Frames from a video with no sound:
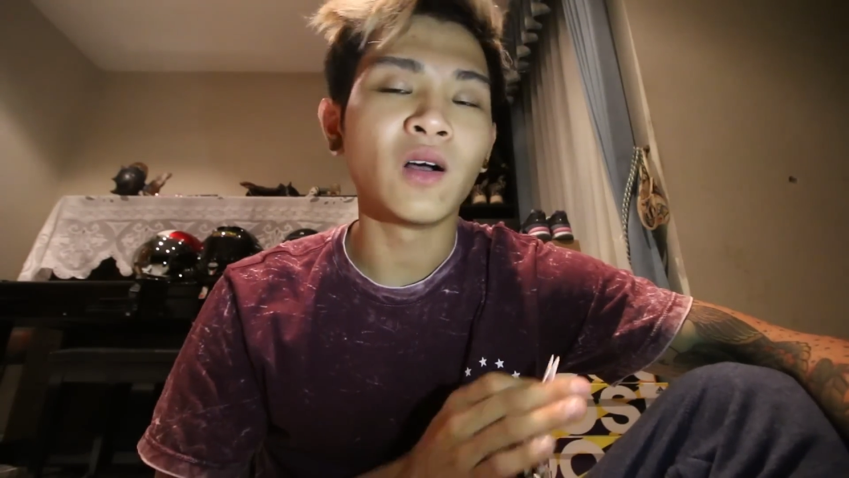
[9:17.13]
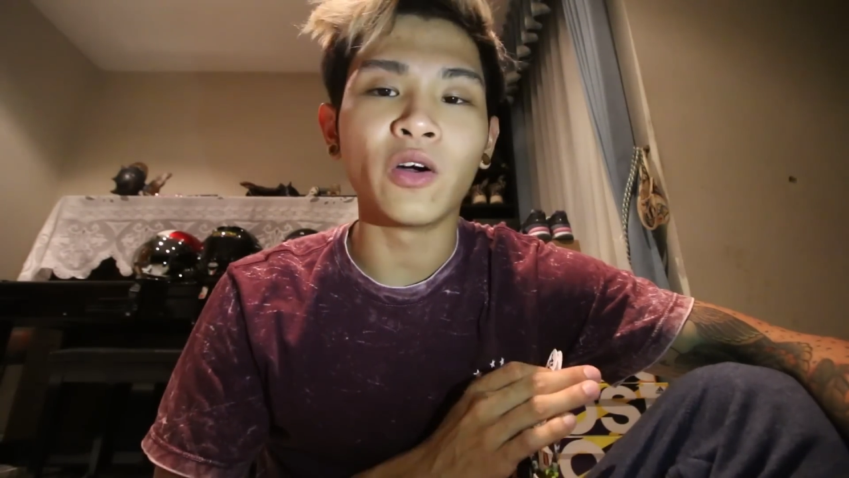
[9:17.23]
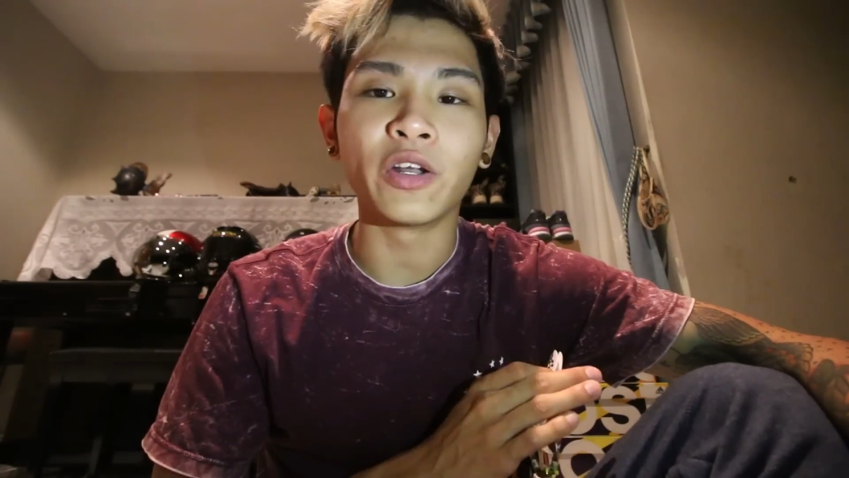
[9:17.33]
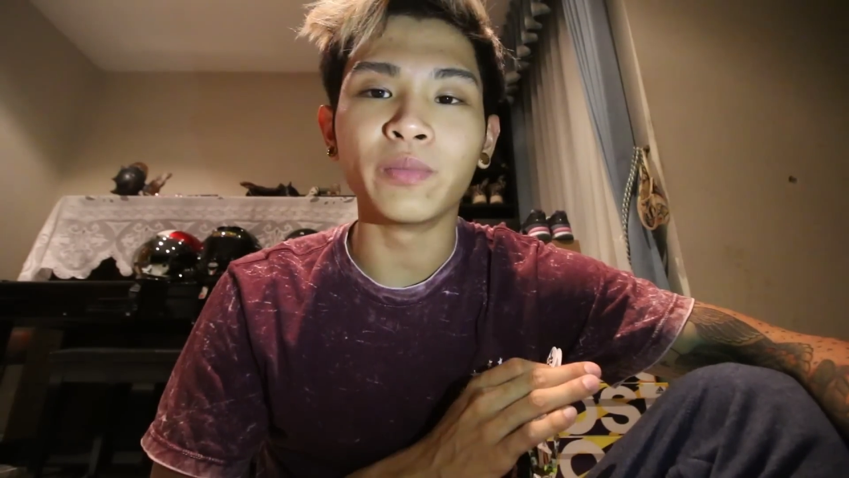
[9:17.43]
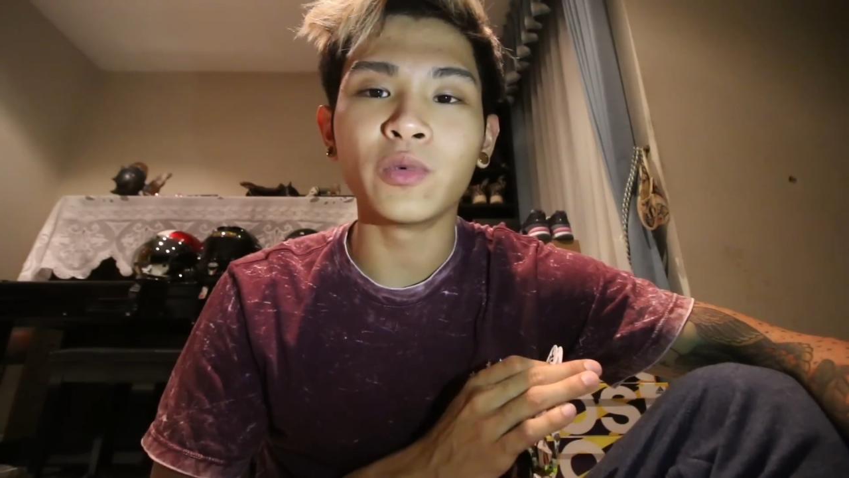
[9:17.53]

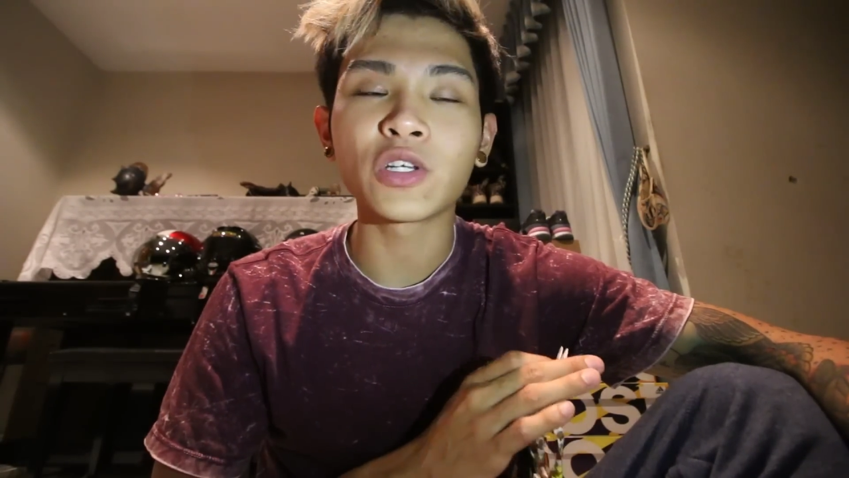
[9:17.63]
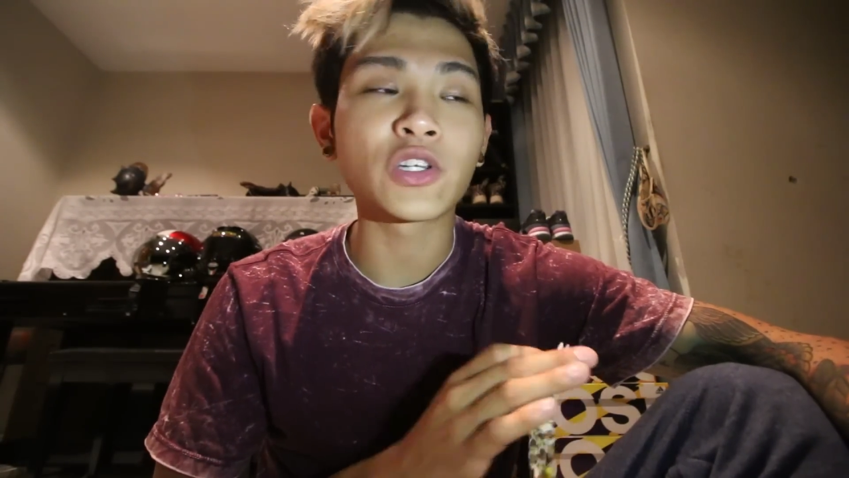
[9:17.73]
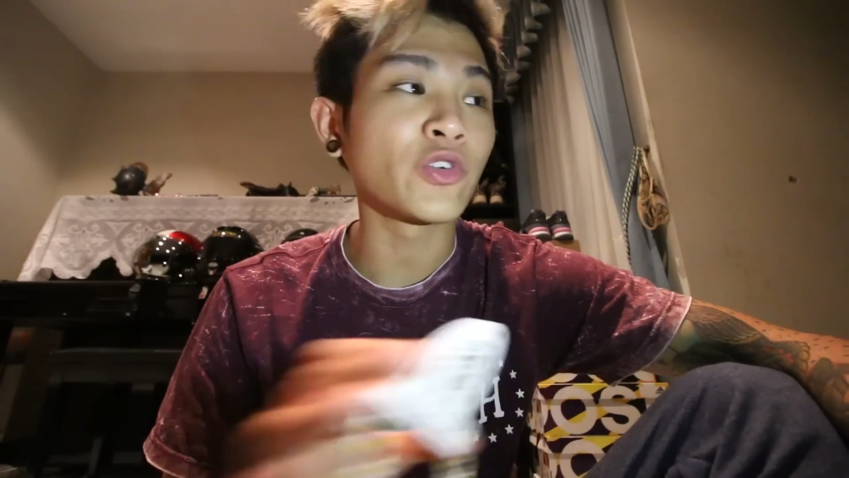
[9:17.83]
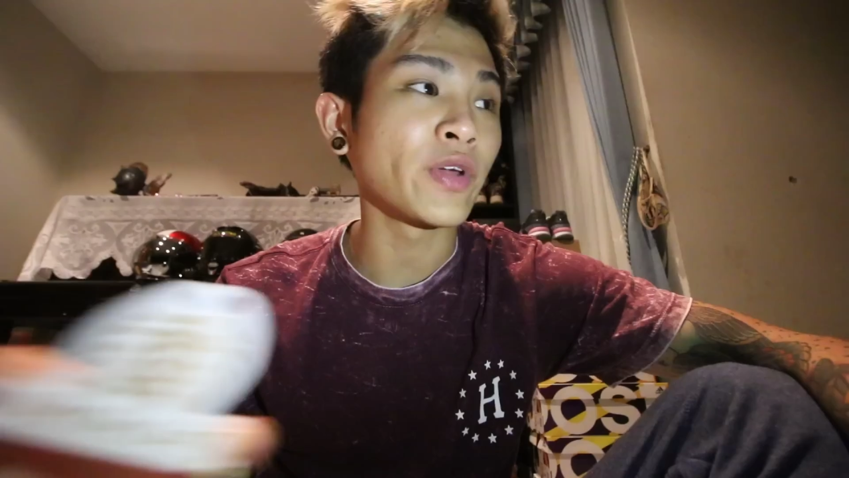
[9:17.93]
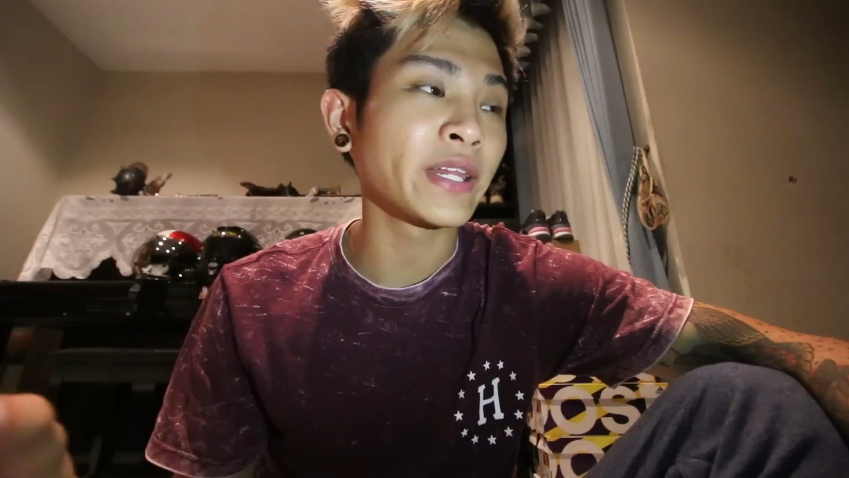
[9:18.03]
or the
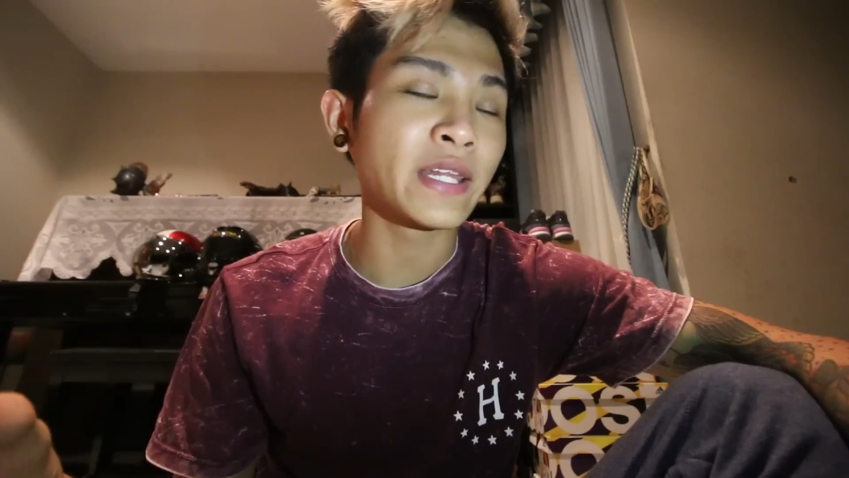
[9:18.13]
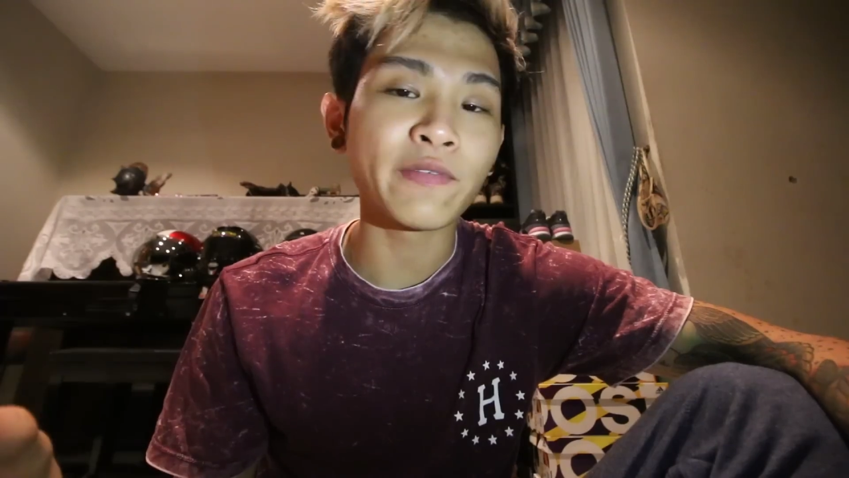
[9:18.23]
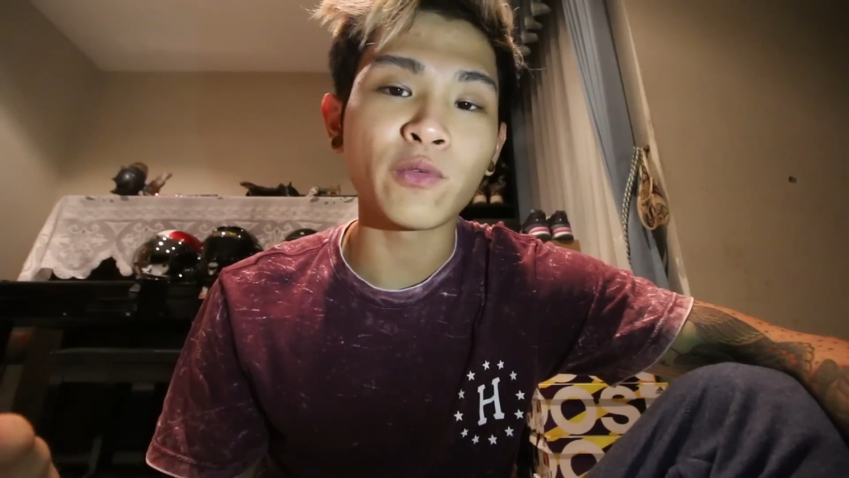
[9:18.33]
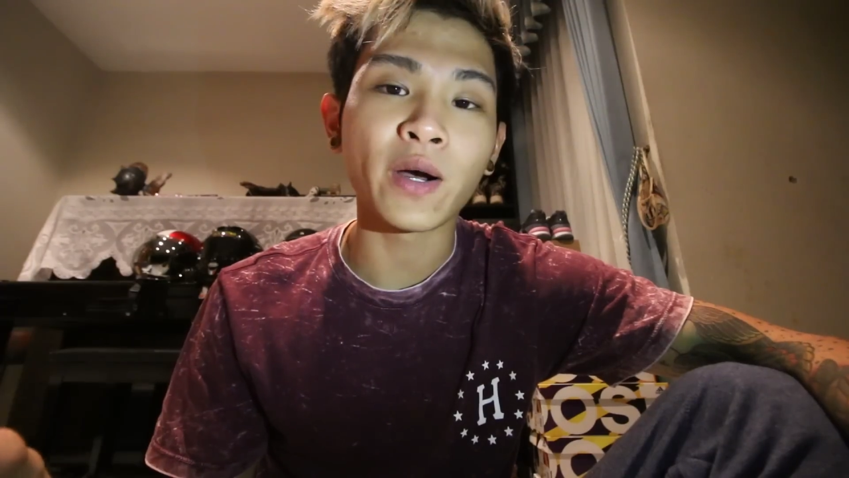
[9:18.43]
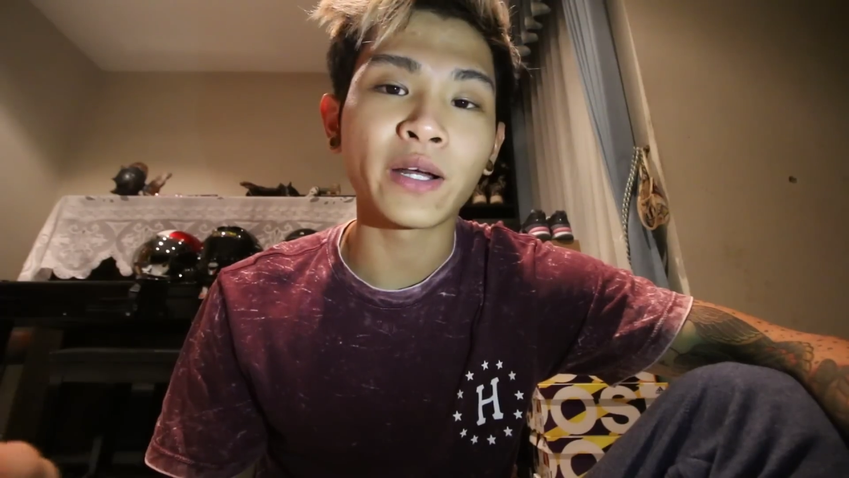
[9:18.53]
most
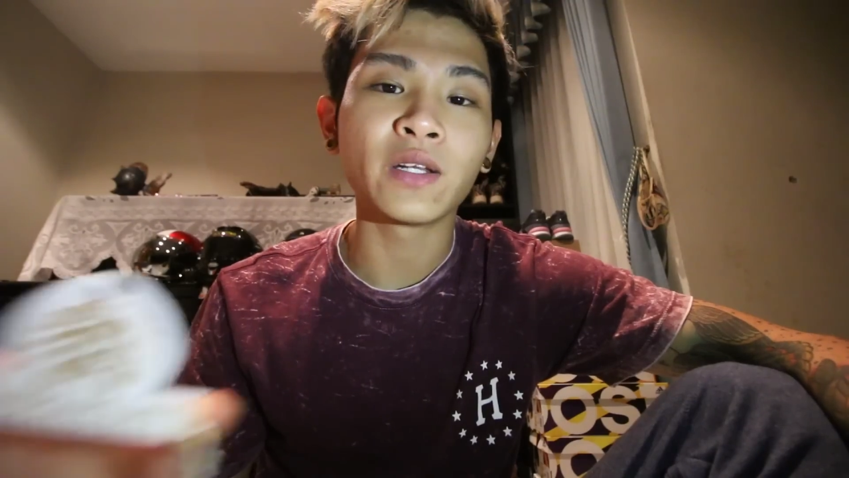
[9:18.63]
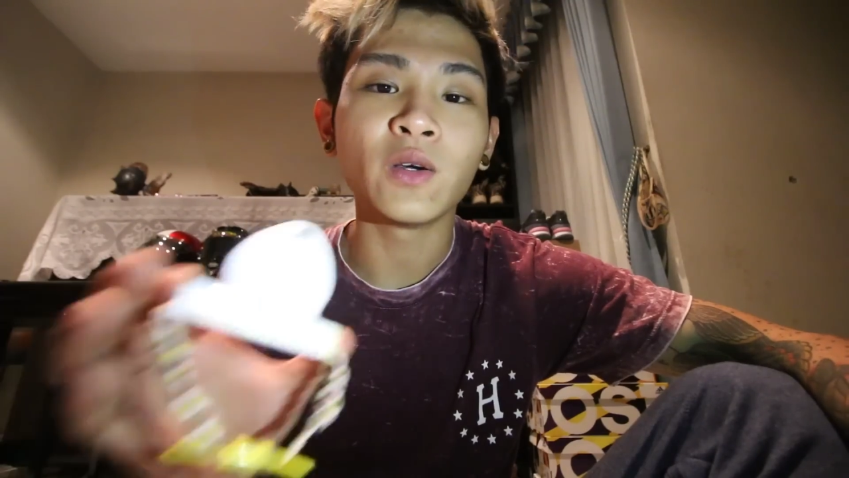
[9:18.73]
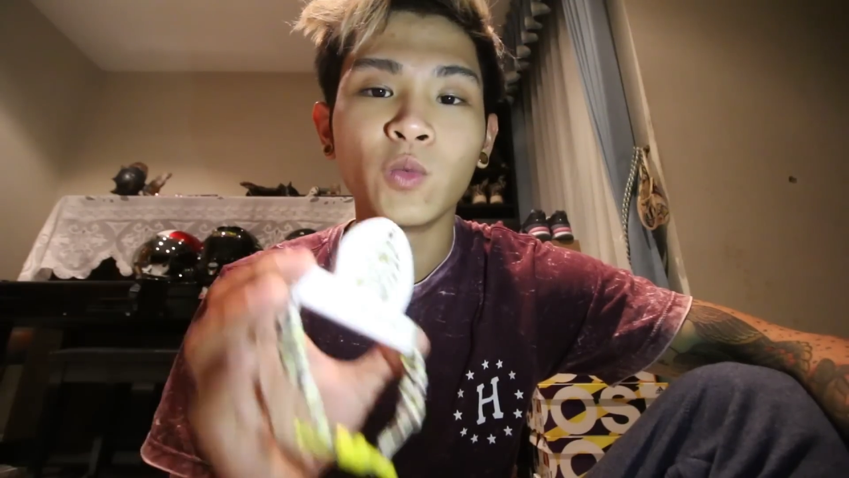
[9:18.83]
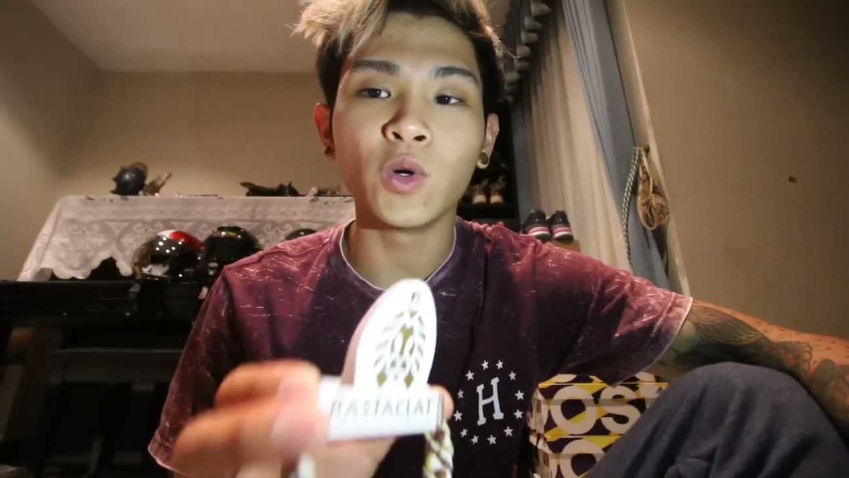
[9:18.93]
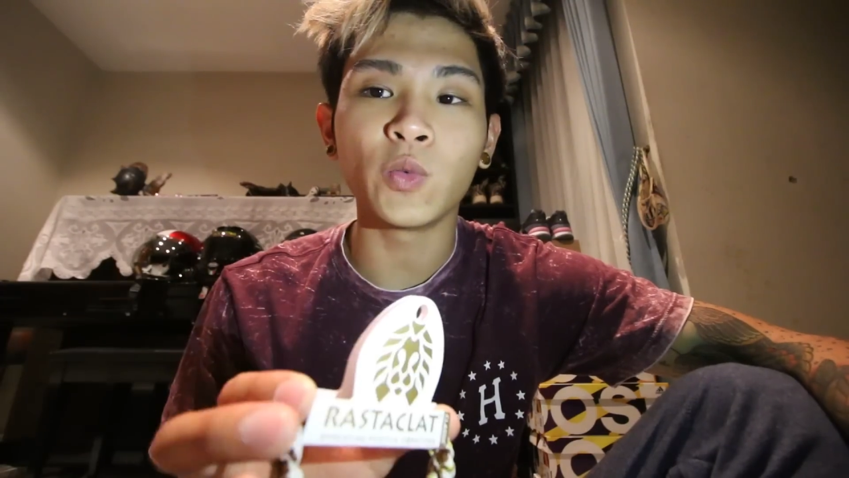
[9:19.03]
creative one
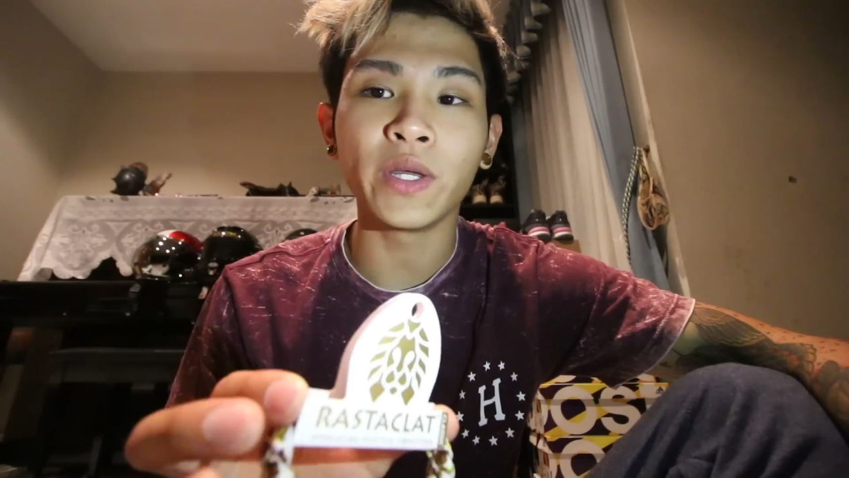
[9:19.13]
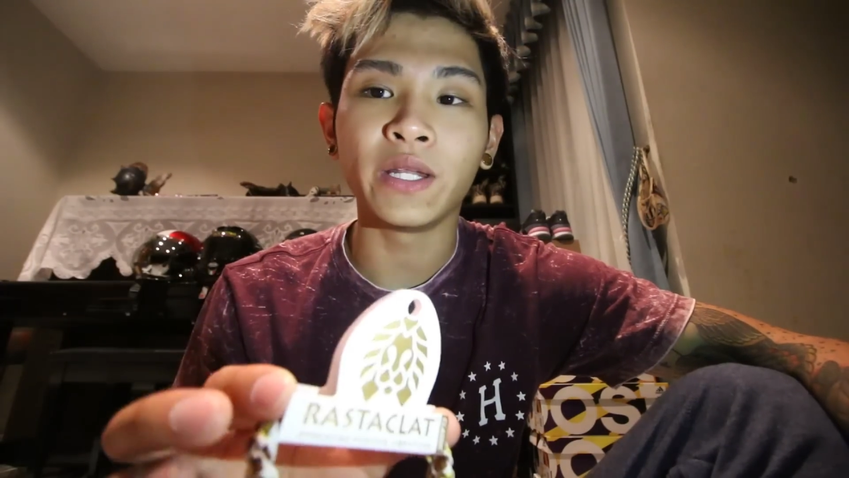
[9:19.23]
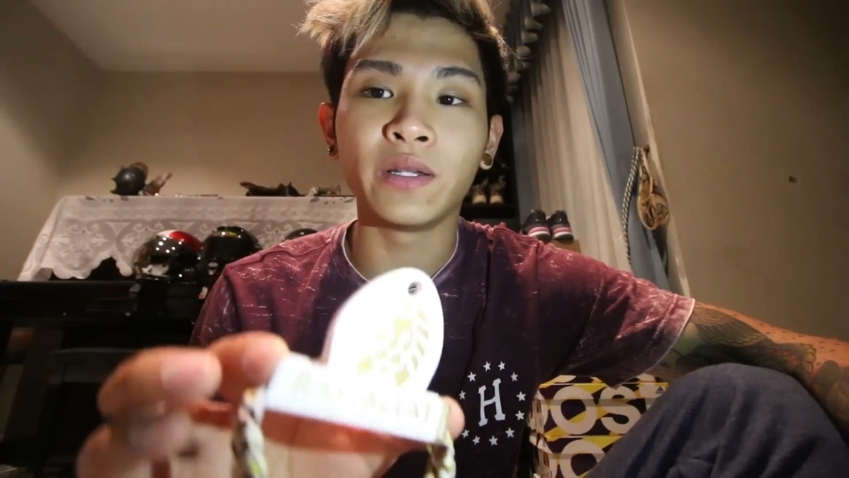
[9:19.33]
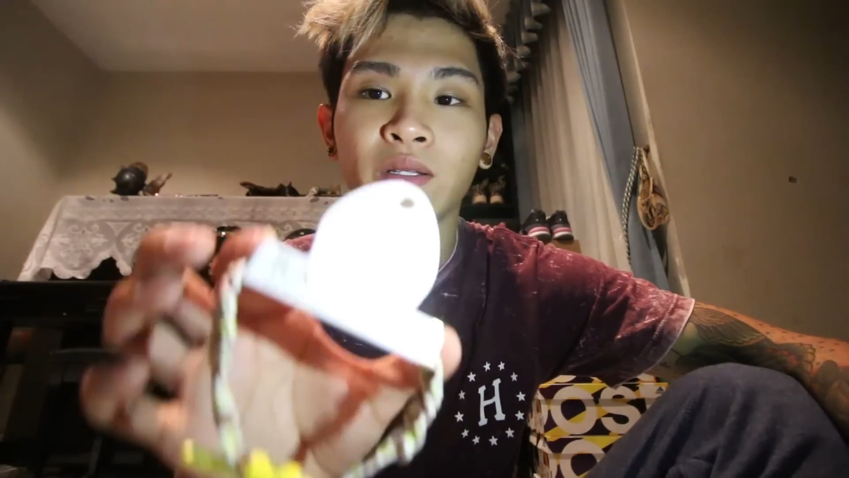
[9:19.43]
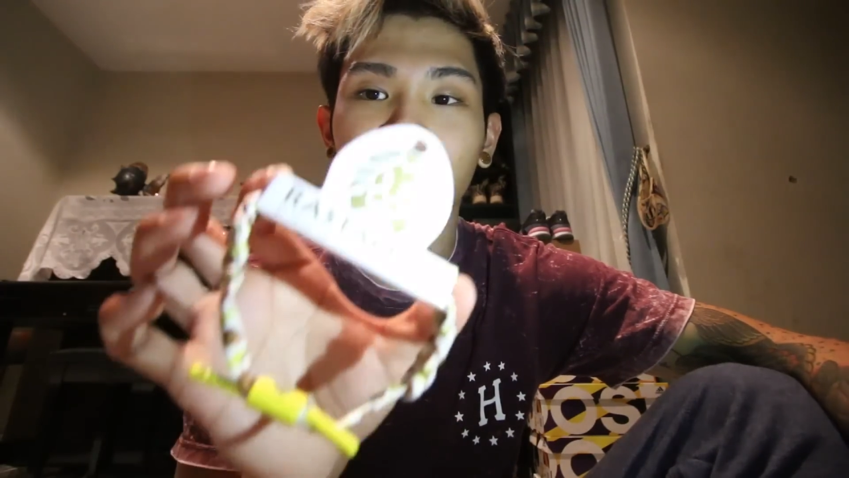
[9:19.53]
will win